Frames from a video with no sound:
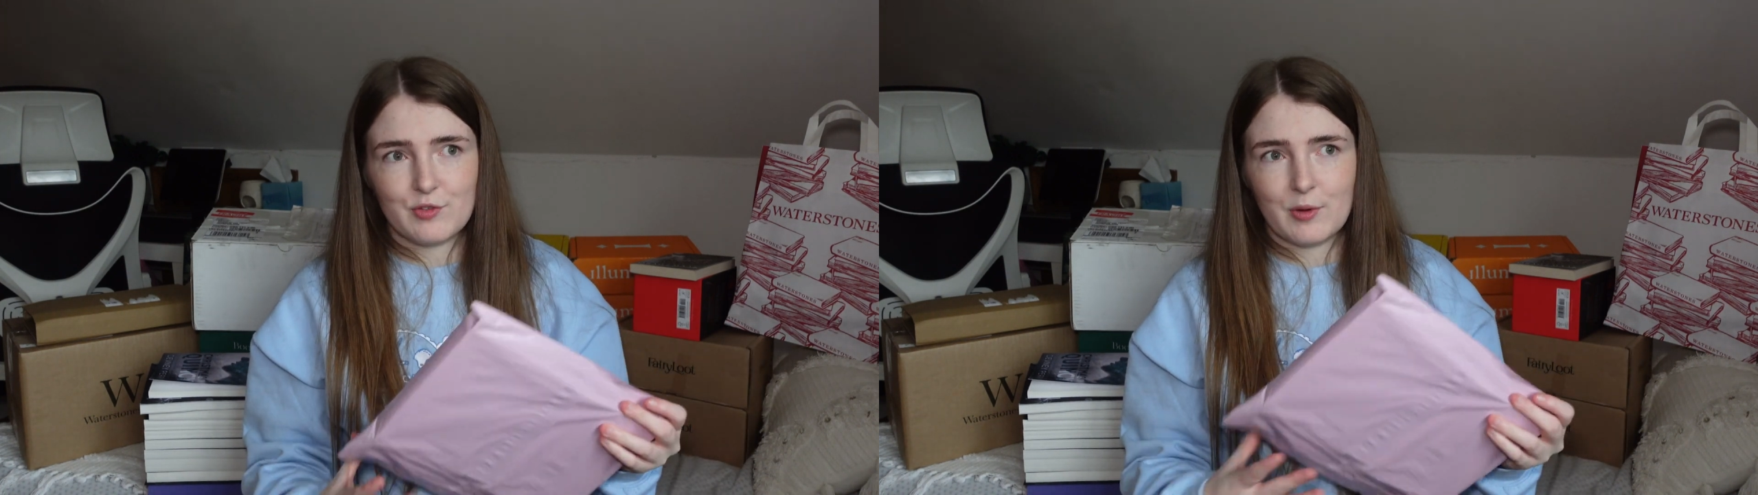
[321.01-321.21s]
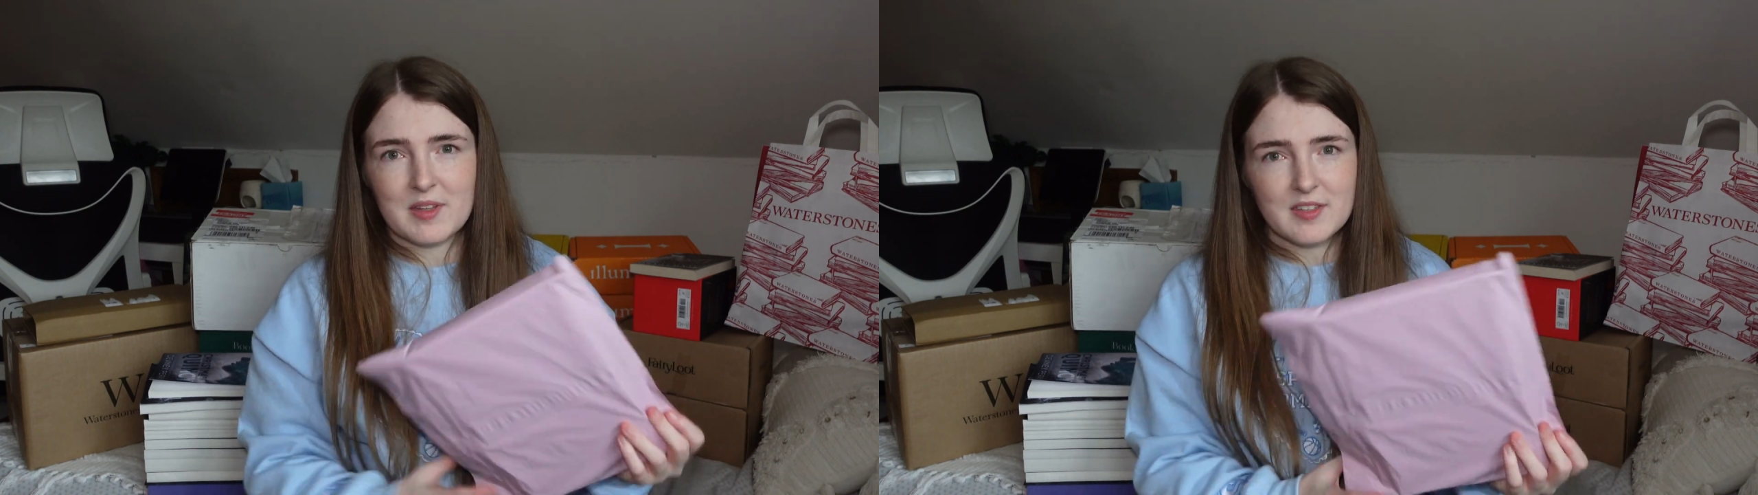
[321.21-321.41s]

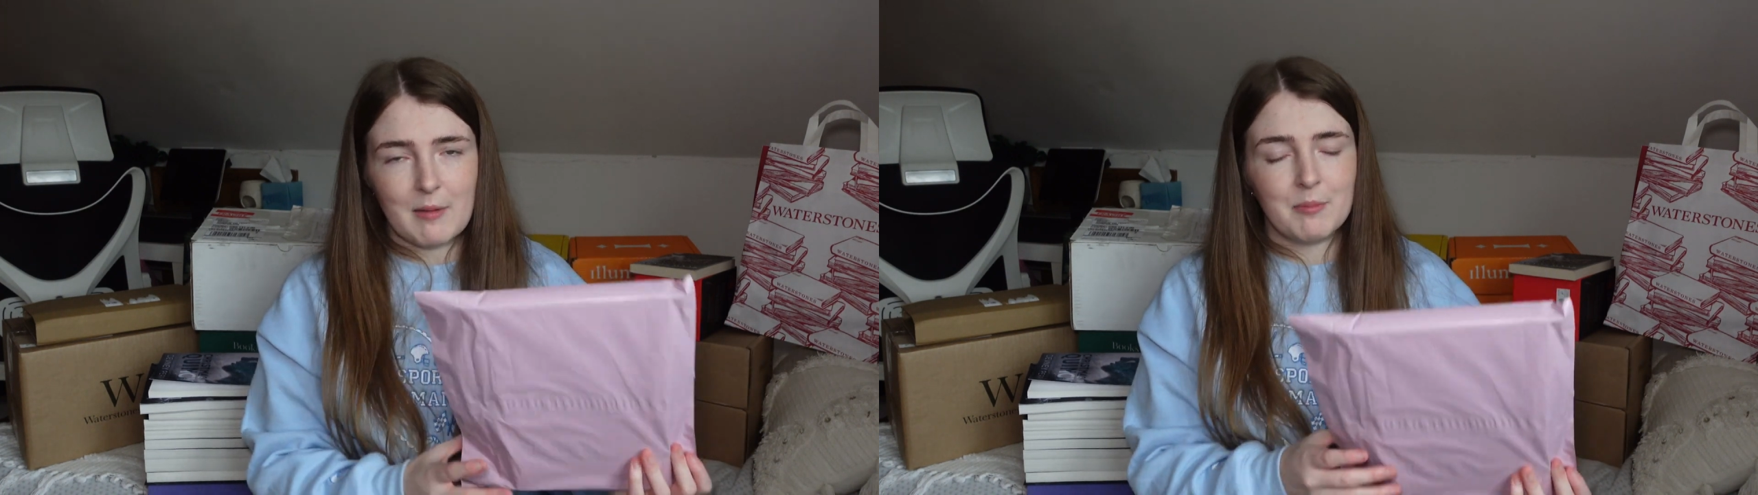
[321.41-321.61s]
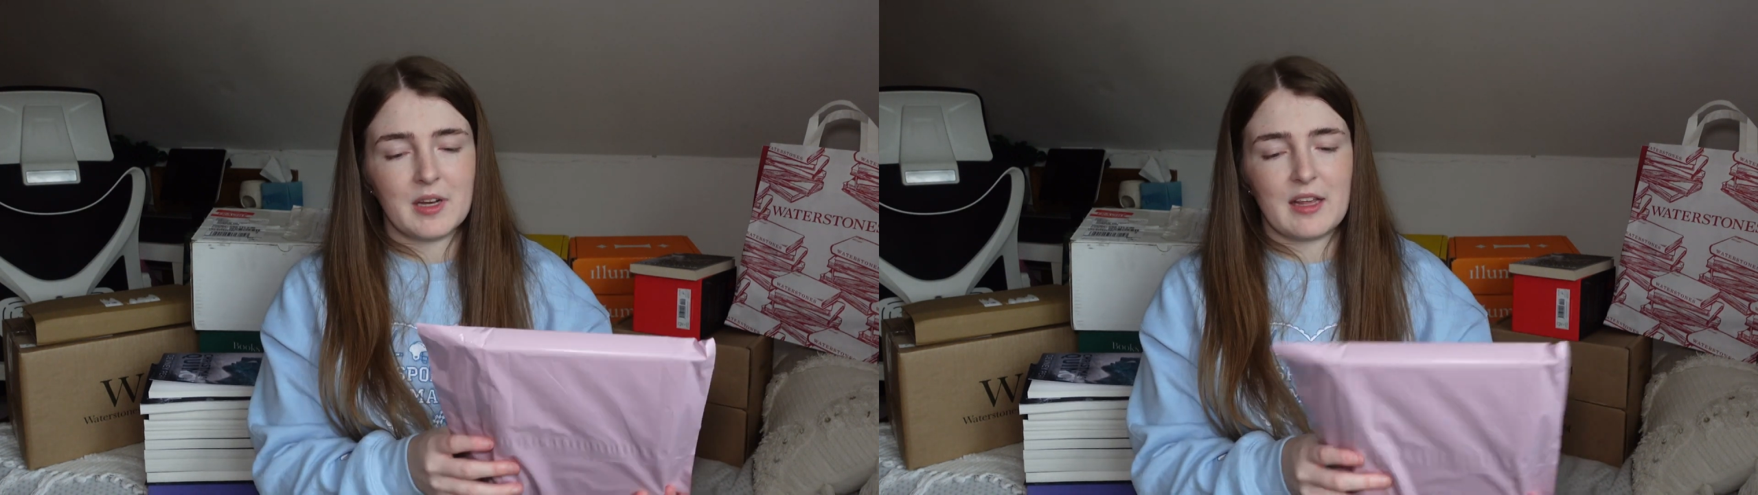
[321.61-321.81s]
from this
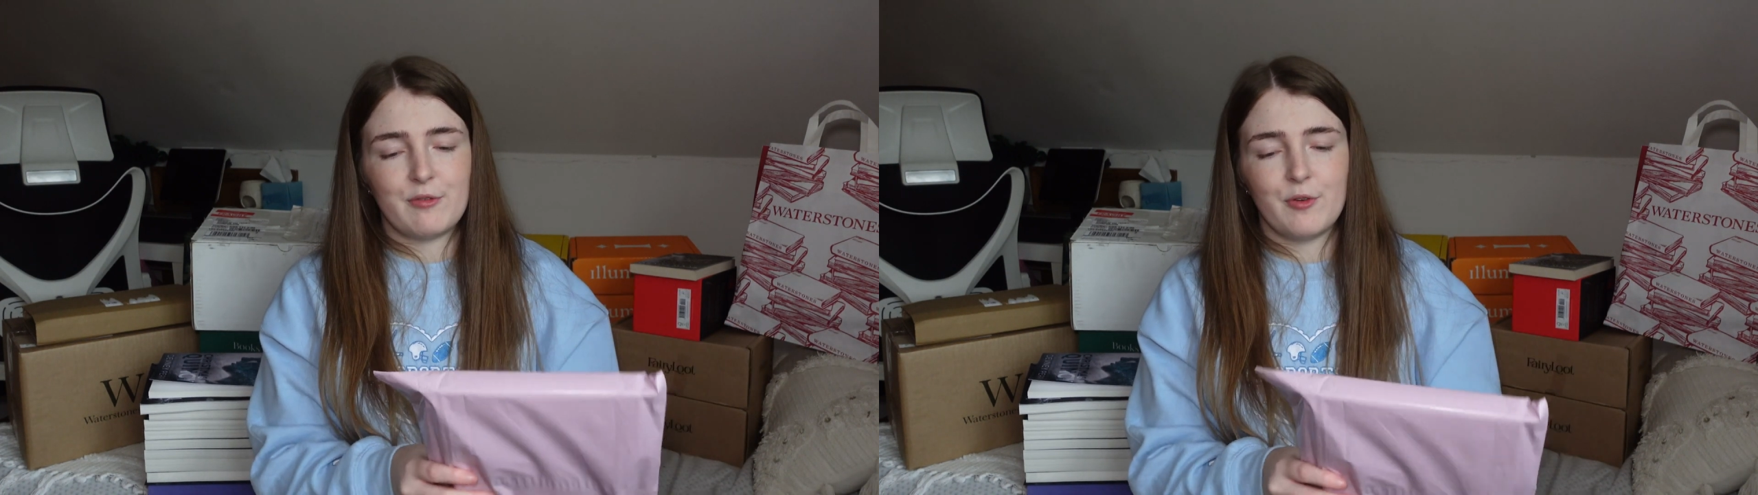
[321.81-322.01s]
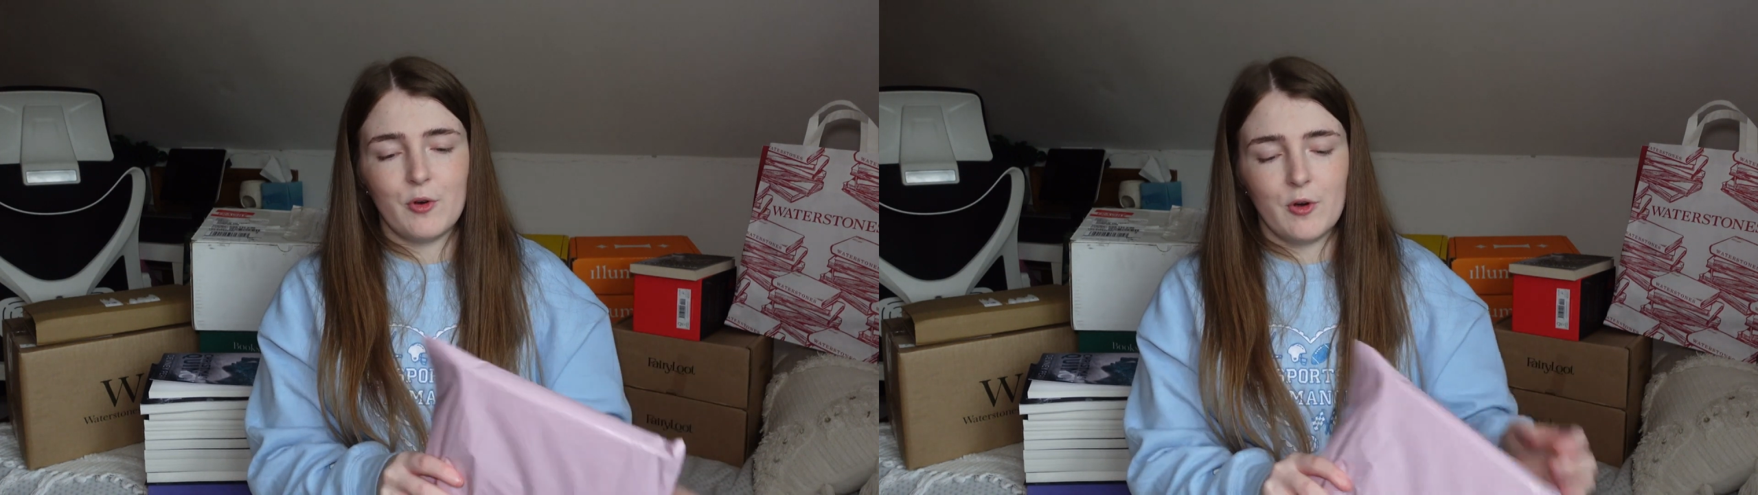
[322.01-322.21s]
company
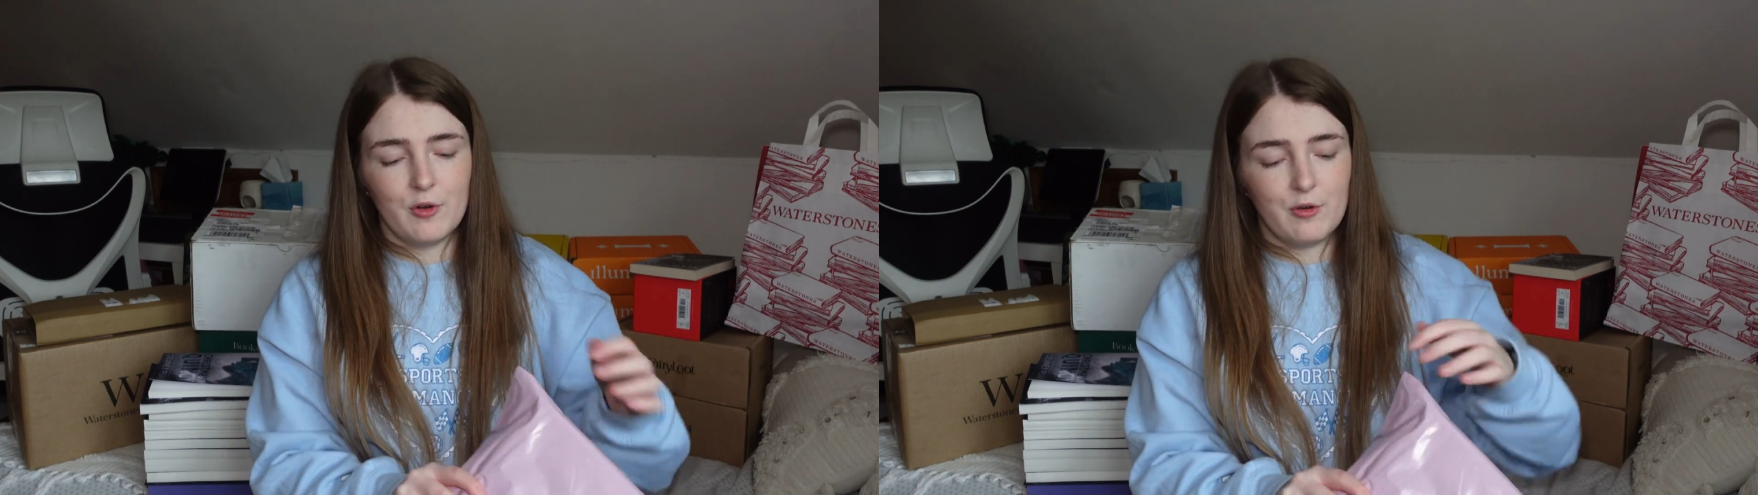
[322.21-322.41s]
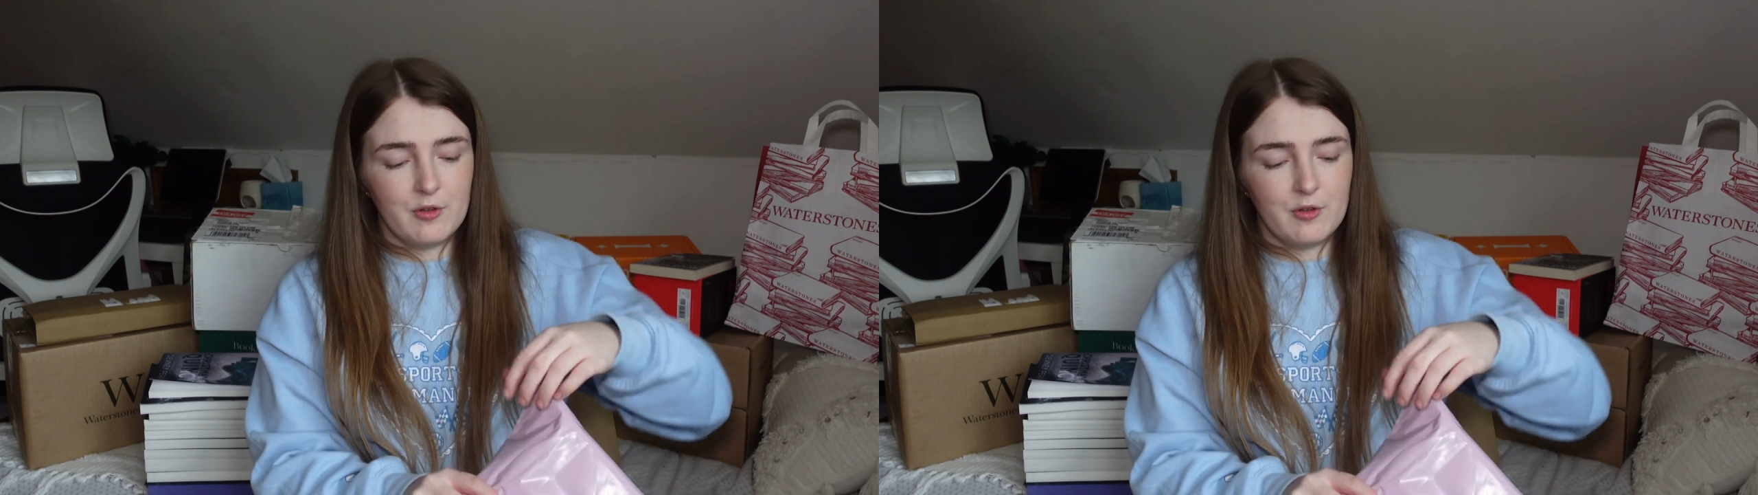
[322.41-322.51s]
for